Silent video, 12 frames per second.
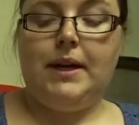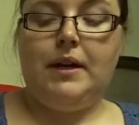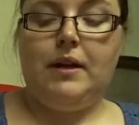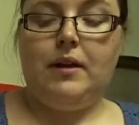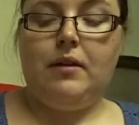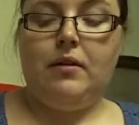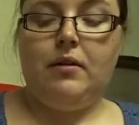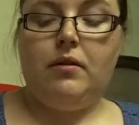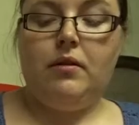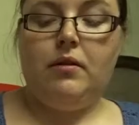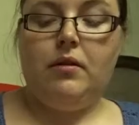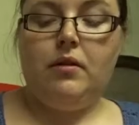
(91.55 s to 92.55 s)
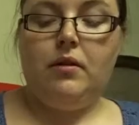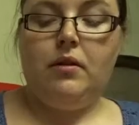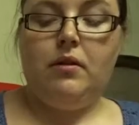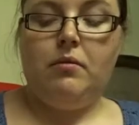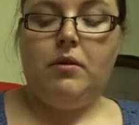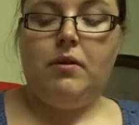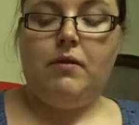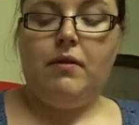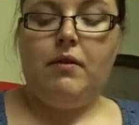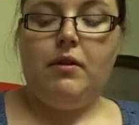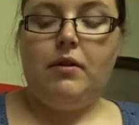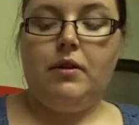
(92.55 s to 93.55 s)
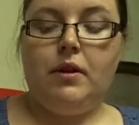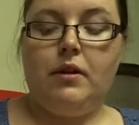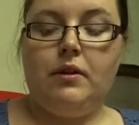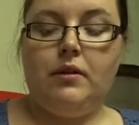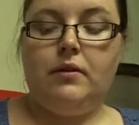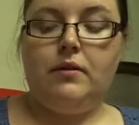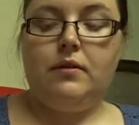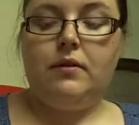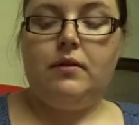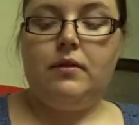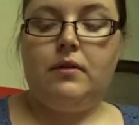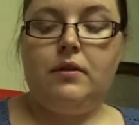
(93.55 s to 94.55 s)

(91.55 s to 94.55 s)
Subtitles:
in with our own colours,